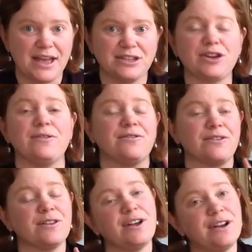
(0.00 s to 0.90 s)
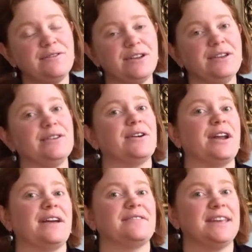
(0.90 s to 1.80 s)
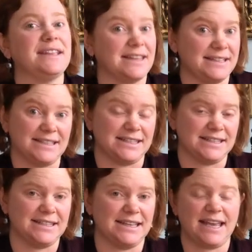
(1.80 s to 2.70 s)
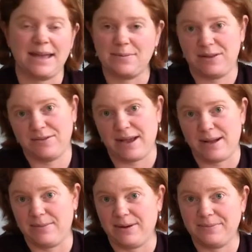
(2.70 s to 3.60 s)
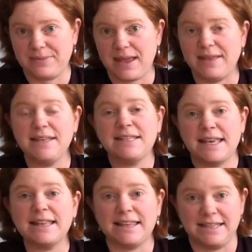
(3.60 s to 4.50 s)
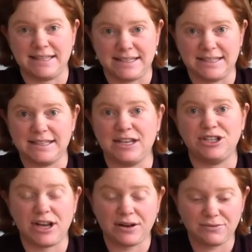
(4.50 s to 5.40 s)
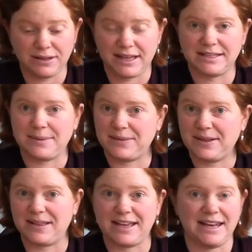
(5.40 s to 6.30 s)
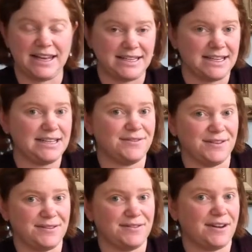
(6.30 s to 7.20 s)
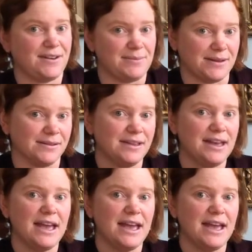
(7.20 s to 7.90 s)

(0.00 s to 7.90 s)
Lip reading: So for a lot of you, you're going to have kit lenses that came with your camera, and these kit lenses are generally something like an 18 to 55mm,